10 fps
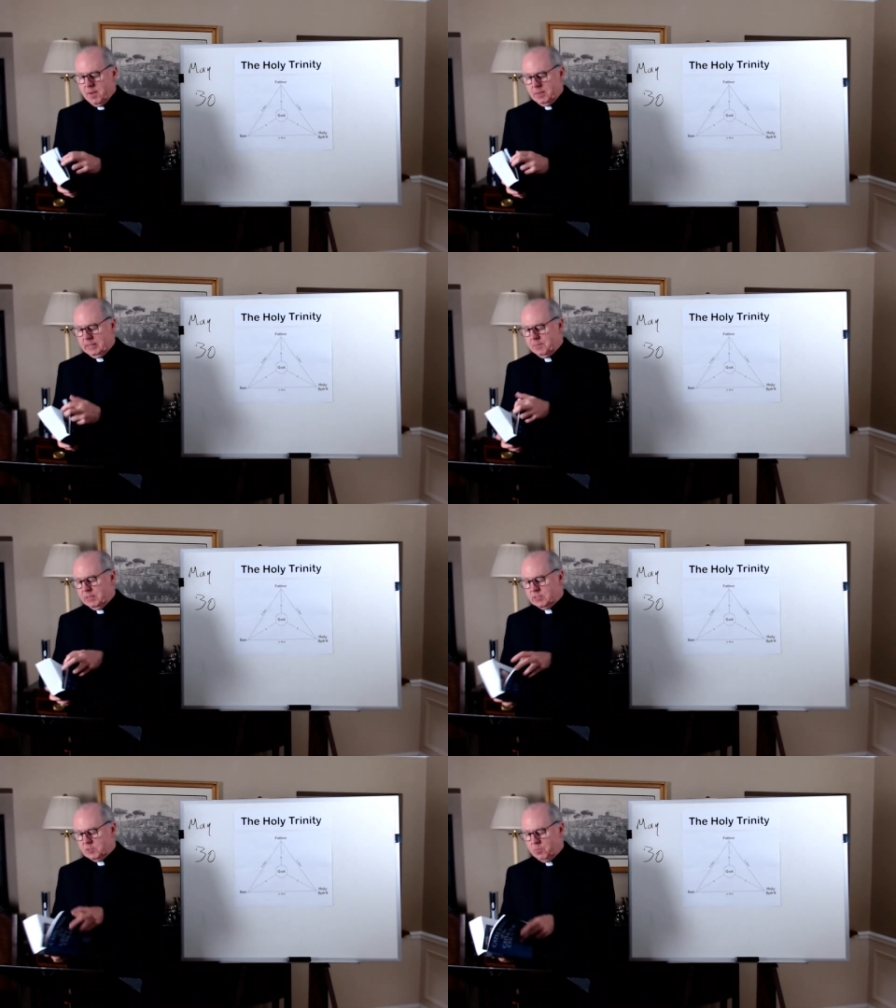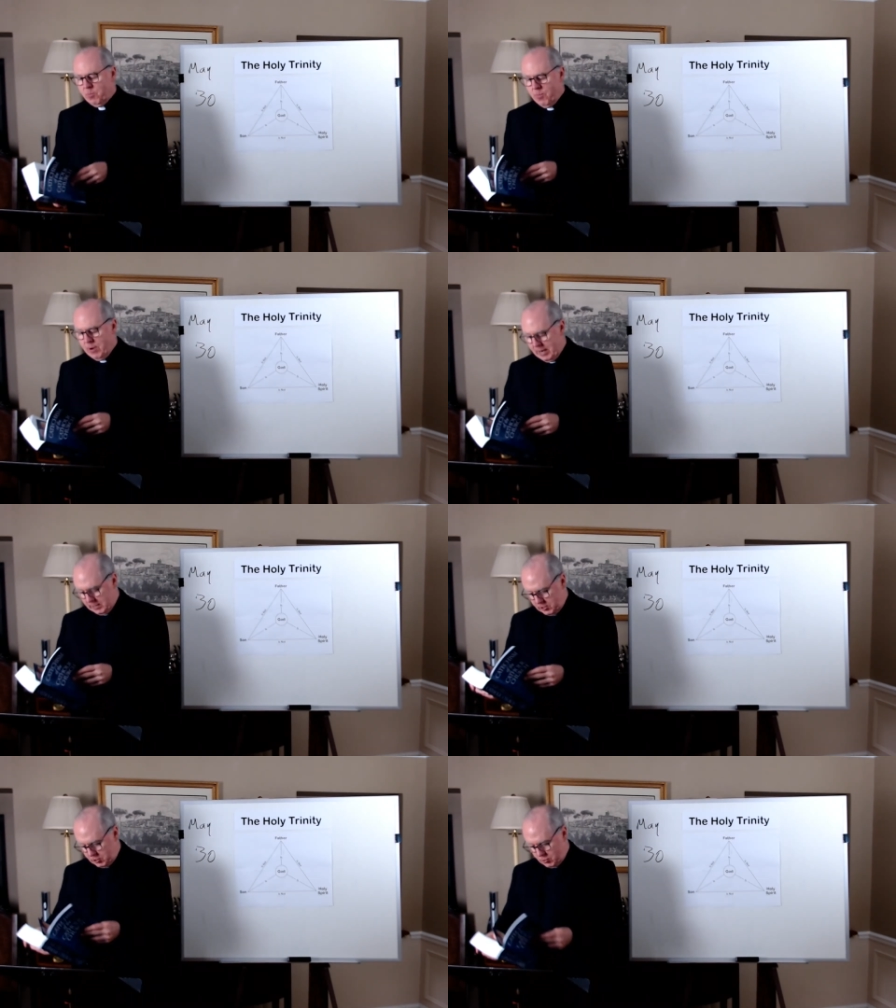but let me just
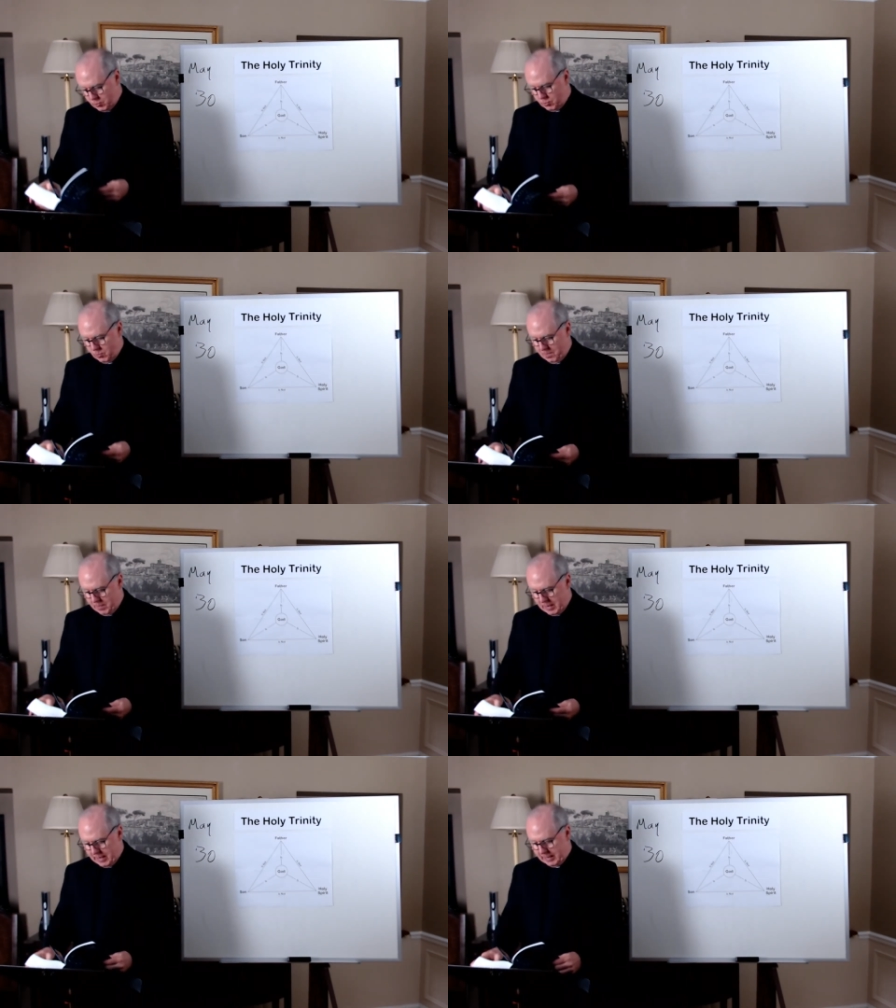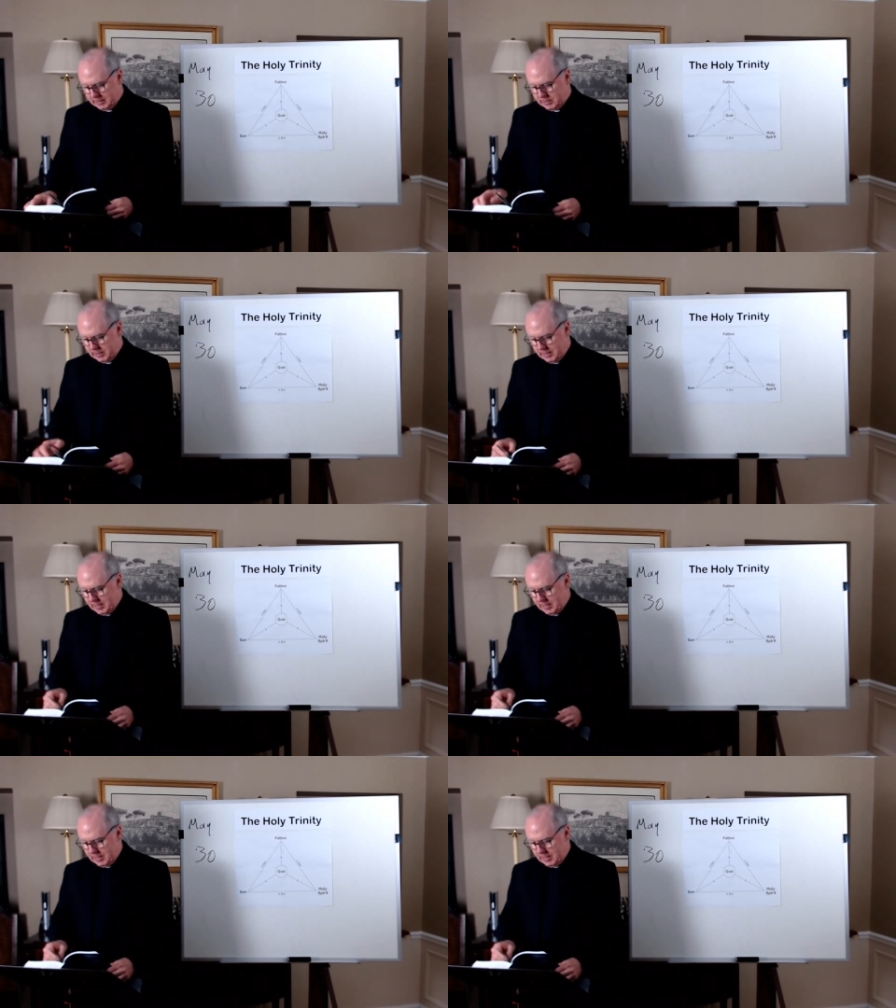bring to mind